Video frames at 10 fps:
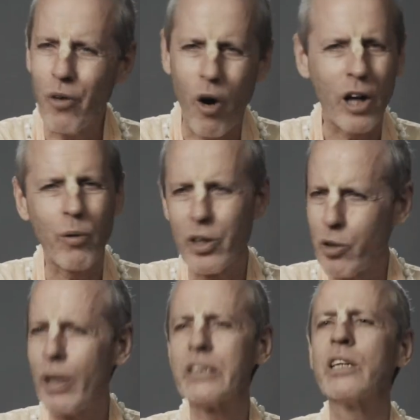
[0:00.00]
awkward
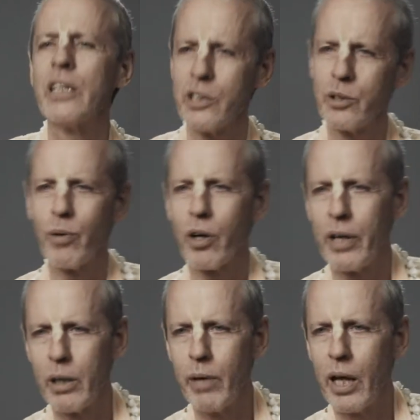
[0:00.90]
questions were
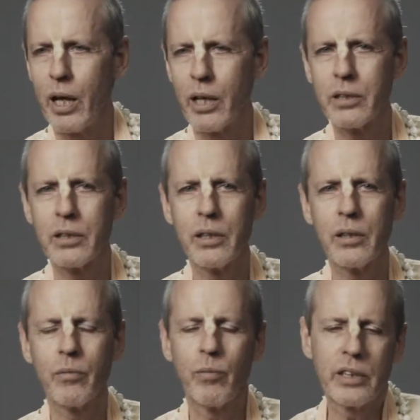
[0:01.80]
going to be asked,
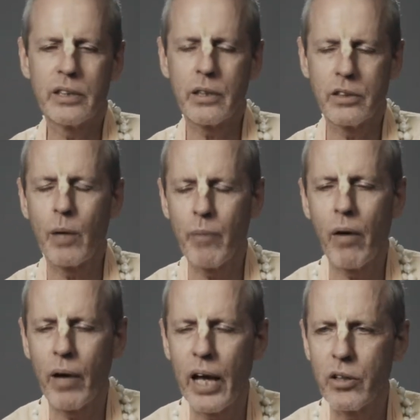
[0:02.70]
but
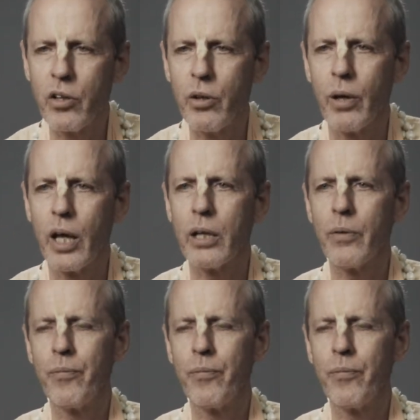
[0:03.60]
somehow I had to do it.